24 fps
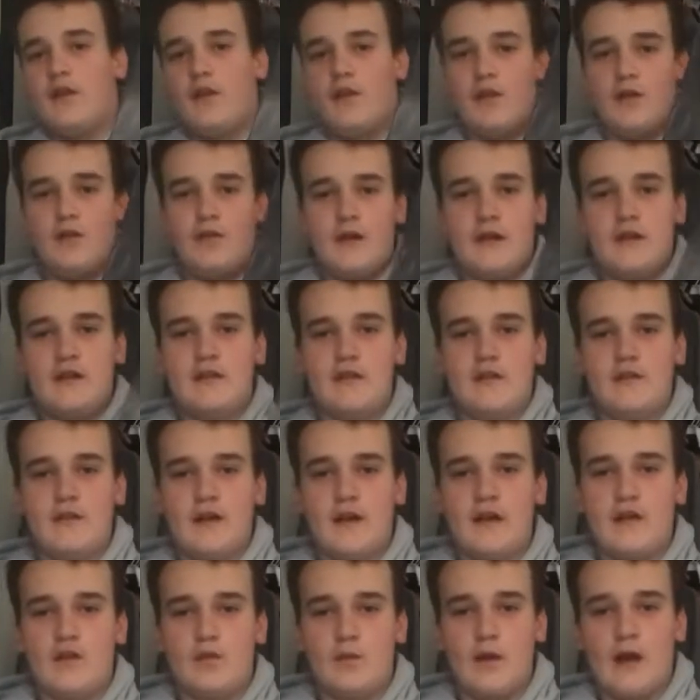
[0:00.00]
face of
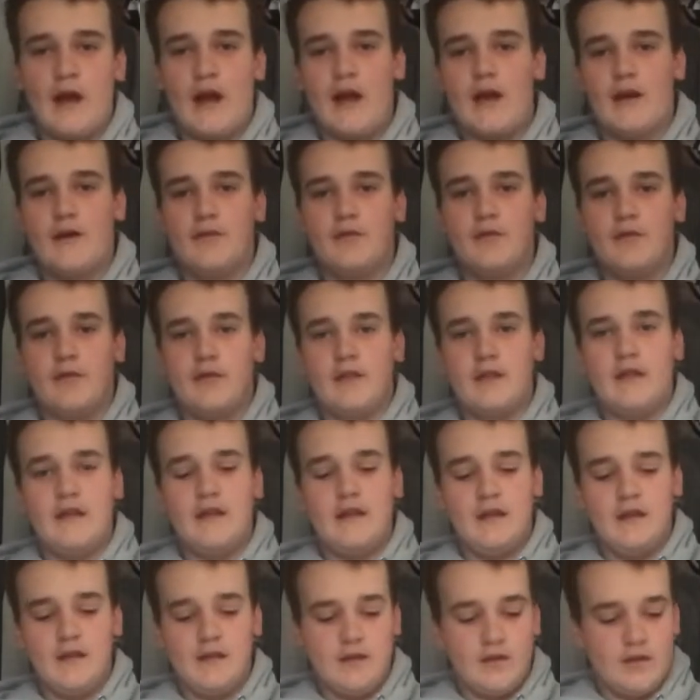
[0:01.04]
it we have
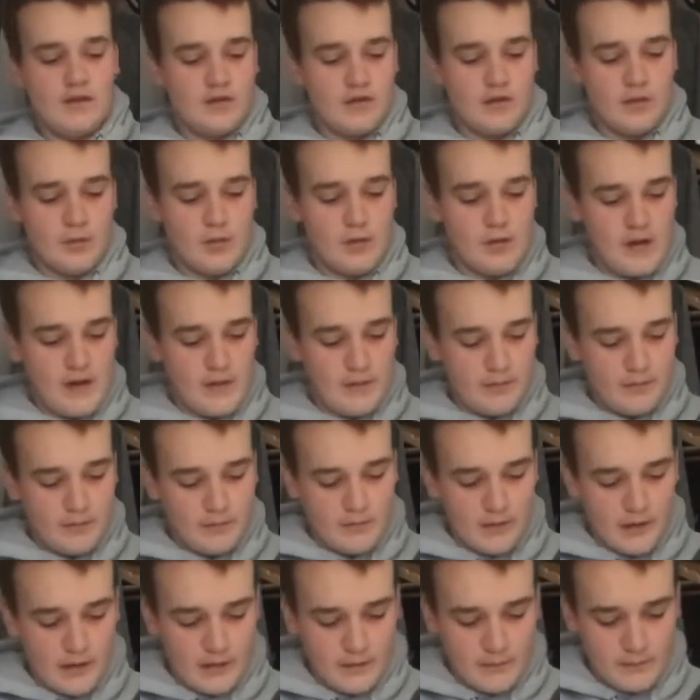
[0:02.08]
the Supreme
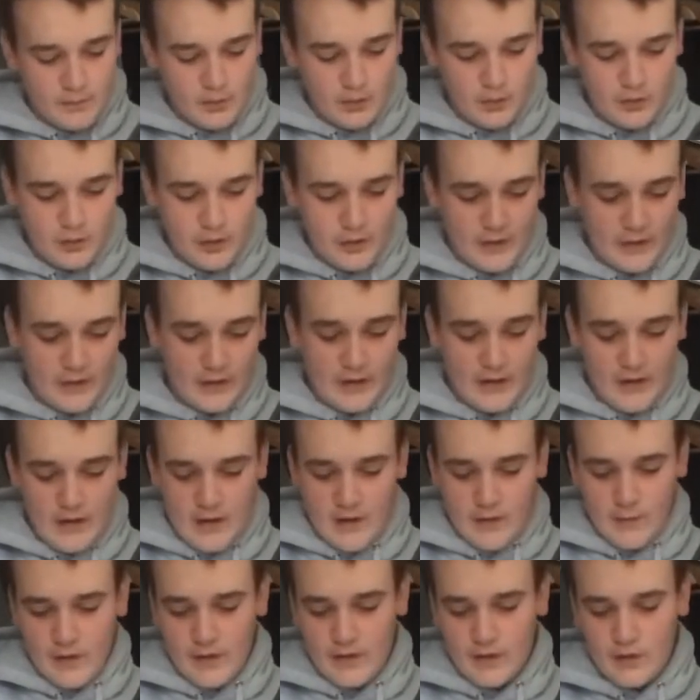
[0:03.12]
like board thing.
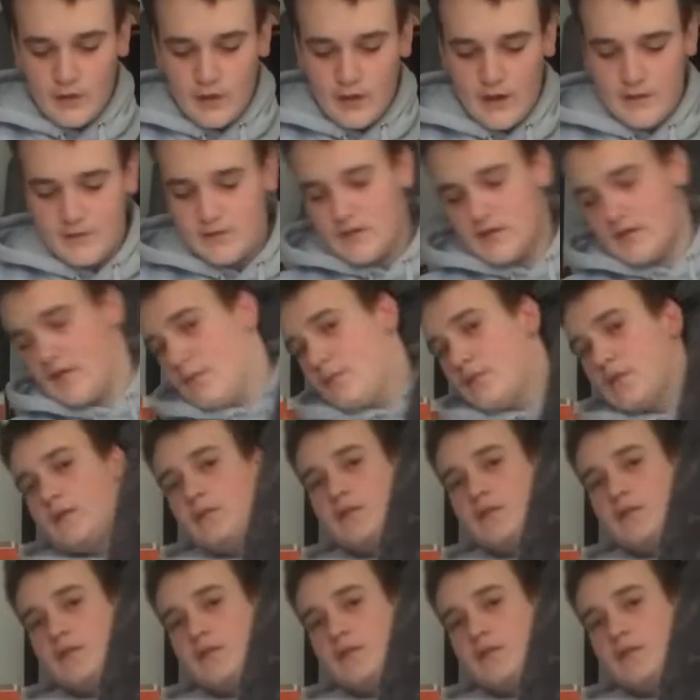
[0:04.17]
It do have a Supreme